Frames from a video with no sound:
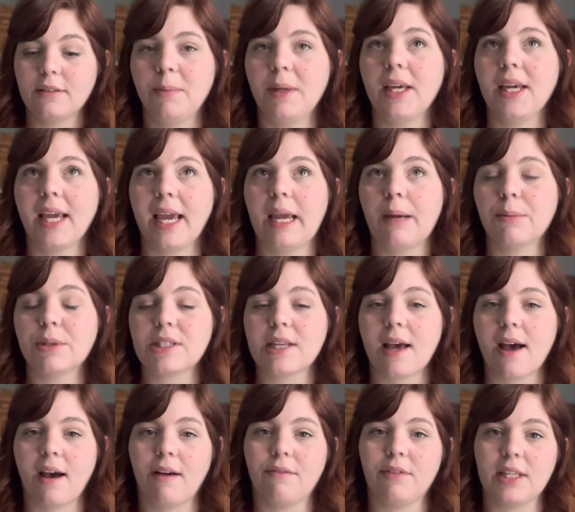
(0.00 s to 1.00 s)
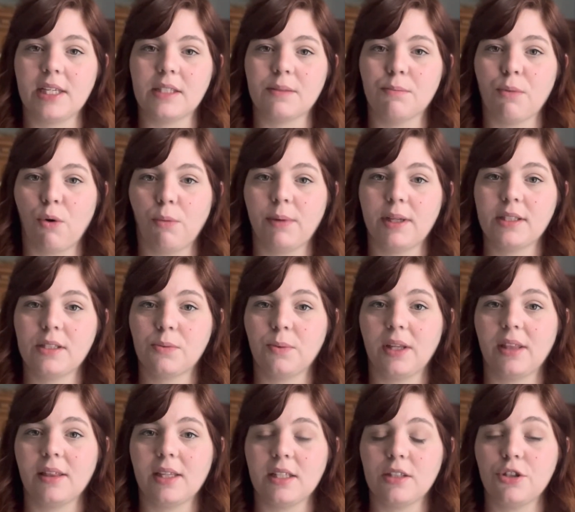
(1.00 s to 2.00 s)
Being able to have these moments
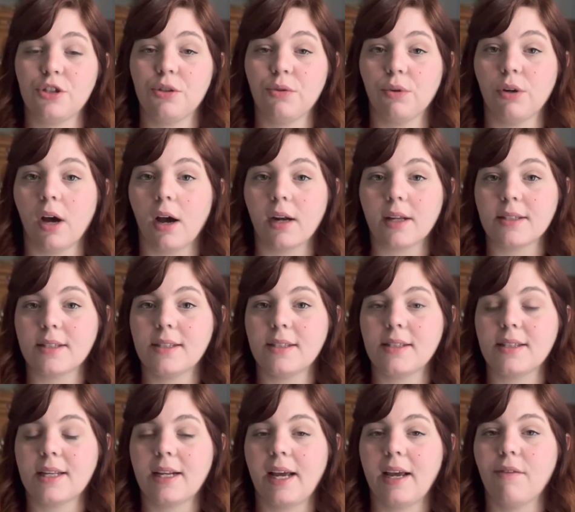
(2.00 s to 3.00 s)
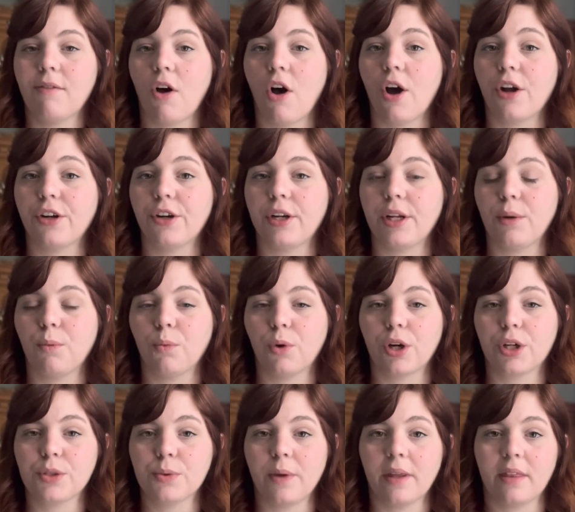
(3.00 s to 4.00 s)
with these two goddesses that I have honored and
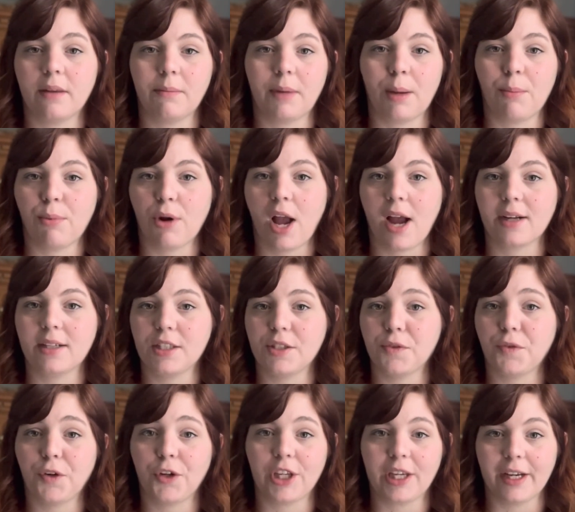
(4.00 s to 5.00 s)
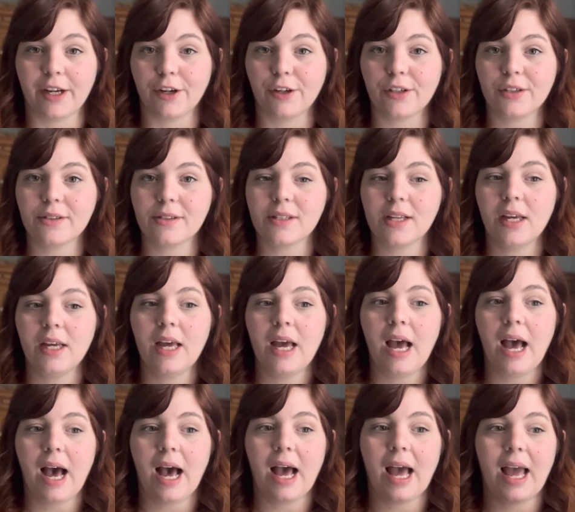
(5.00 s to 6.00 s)
worked with in my practice for years
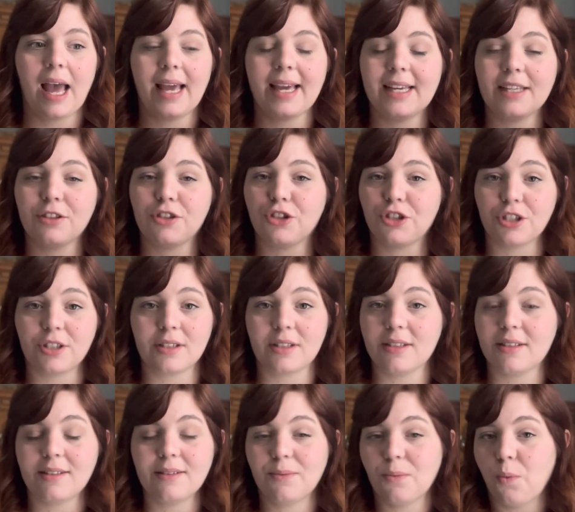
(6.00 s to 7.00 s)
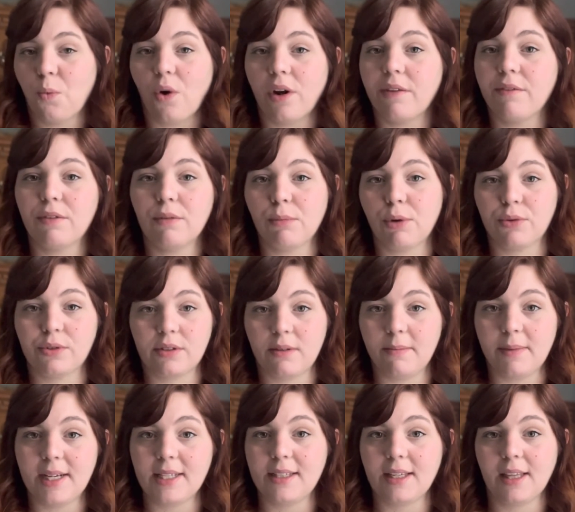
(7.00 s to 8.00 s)
is just one of the most
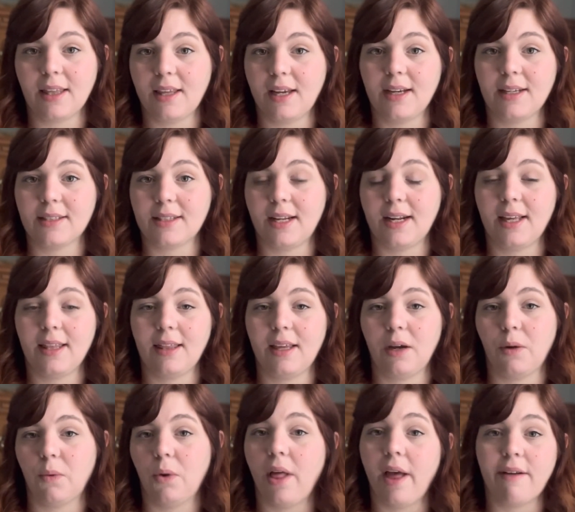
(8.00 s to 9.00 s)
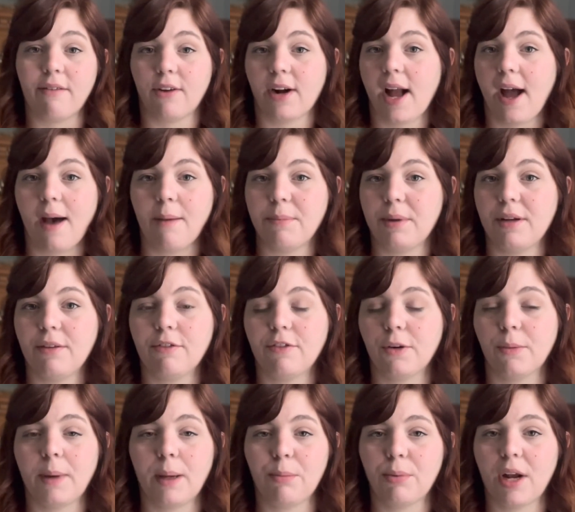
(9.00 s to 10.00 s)
amazing things that I think will ever happen for
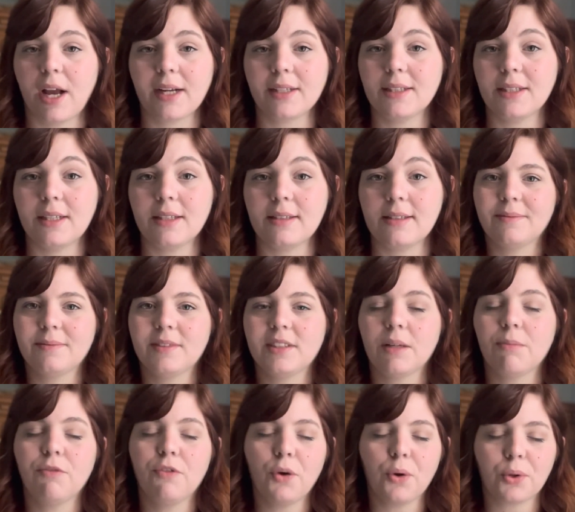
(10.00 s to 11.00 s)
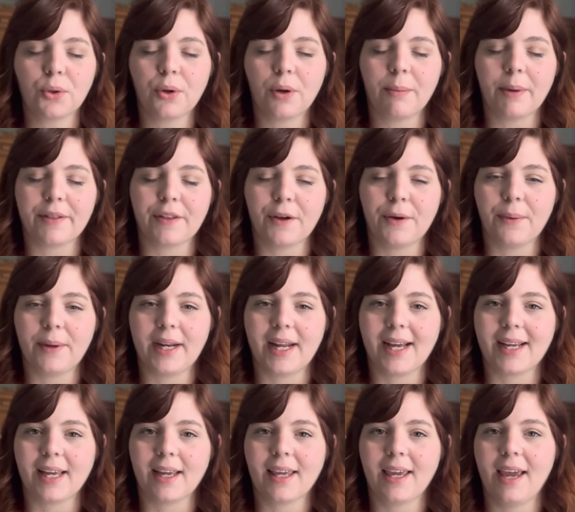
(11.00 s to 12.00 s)
my practice. Some folklore about the Oi
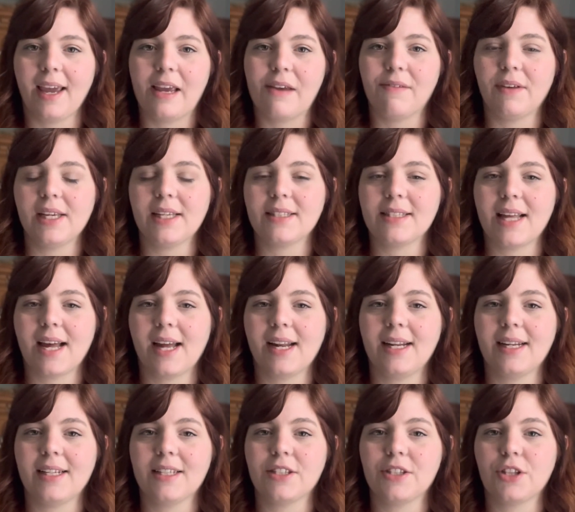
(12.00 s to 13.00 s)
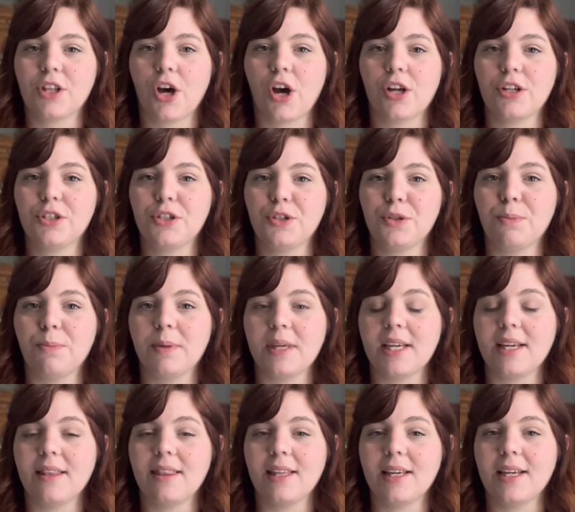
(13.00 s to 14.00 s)
Nagit Cave is that it is thought to
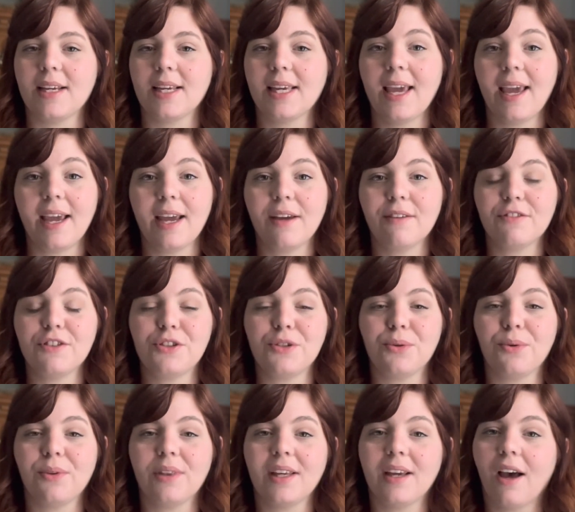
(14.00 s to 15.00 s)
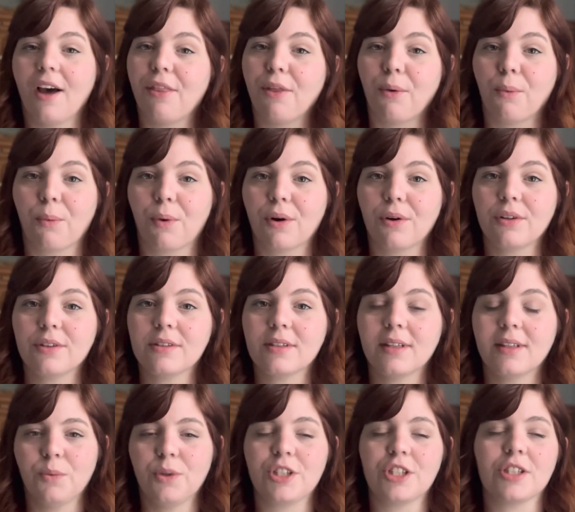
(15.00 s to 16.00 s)
be the cave to the other world,
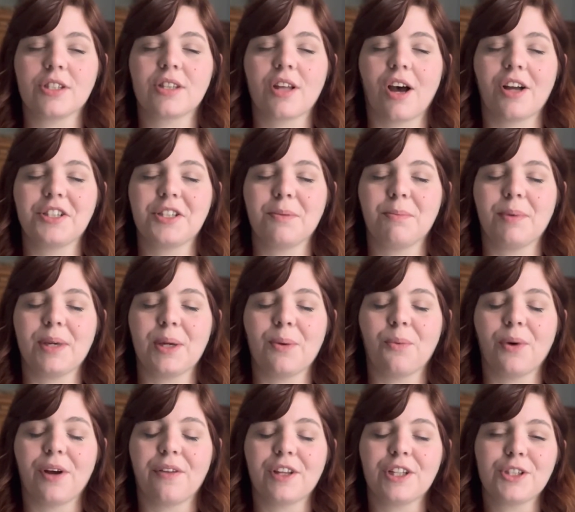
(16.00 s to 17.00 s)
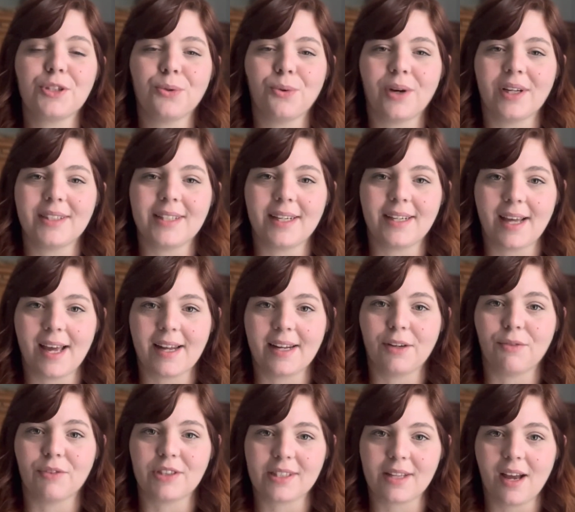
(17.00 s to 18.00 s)
which is thought to be where the Tua de
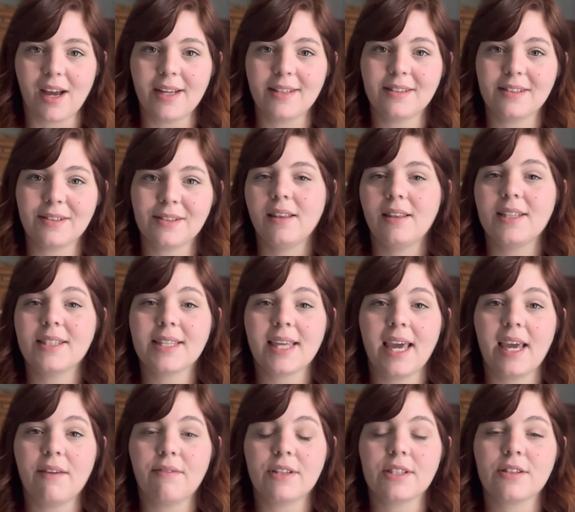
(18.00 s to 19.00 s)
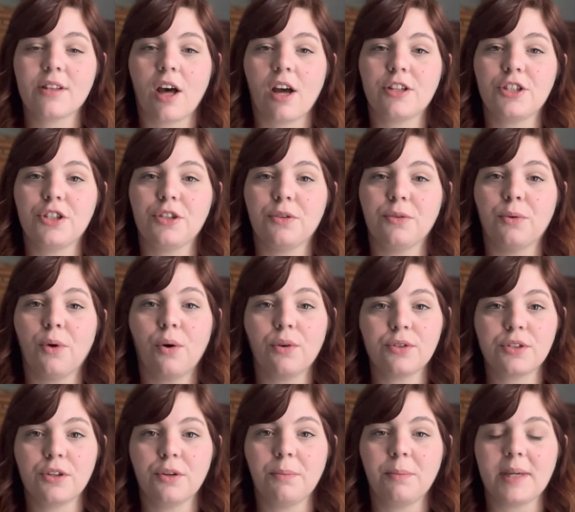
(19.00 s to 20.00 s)
Danann resides. This cave is thought to
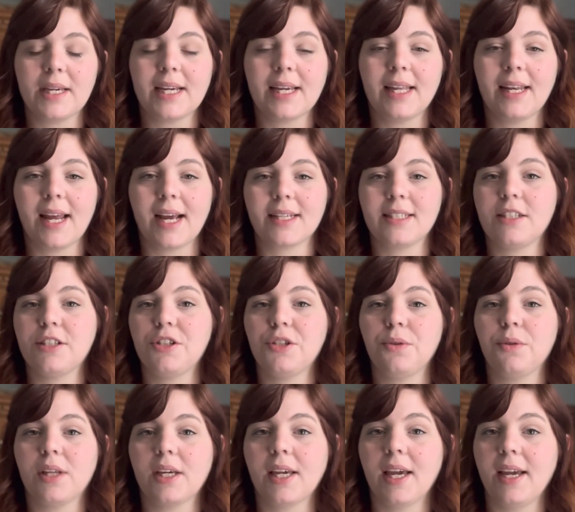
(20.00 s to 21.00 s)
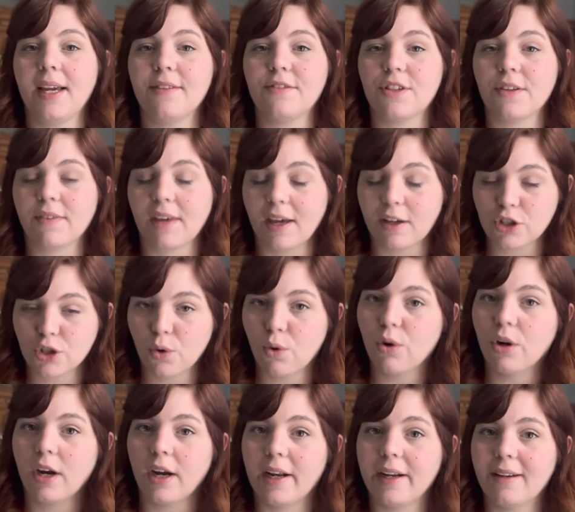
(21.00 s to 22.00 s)
also be connected to the caves of
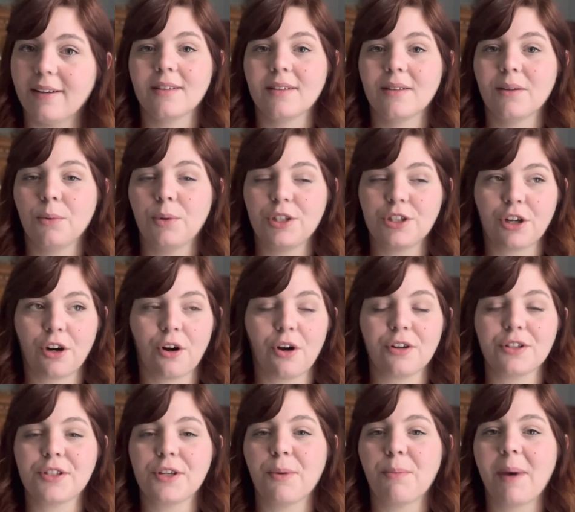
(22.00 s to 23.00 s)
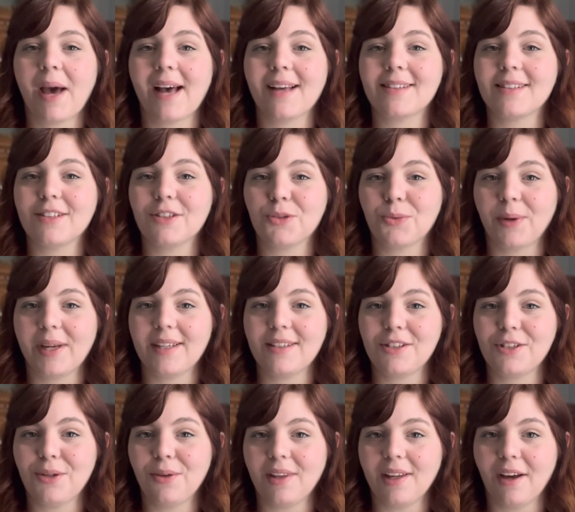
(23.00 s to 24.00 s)
Keshkorin, which are also passageways
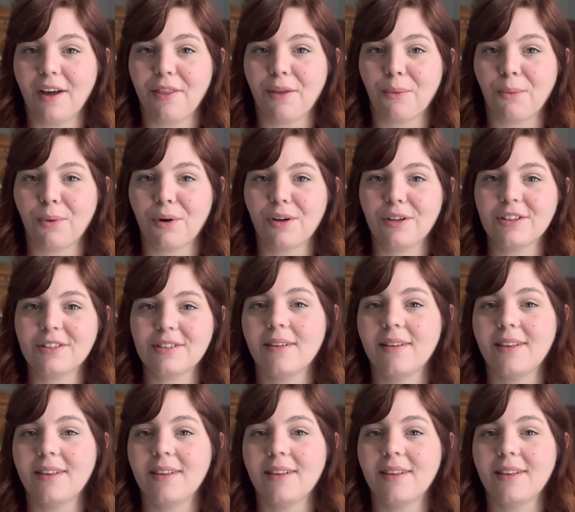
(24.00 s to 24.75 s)
to the other world.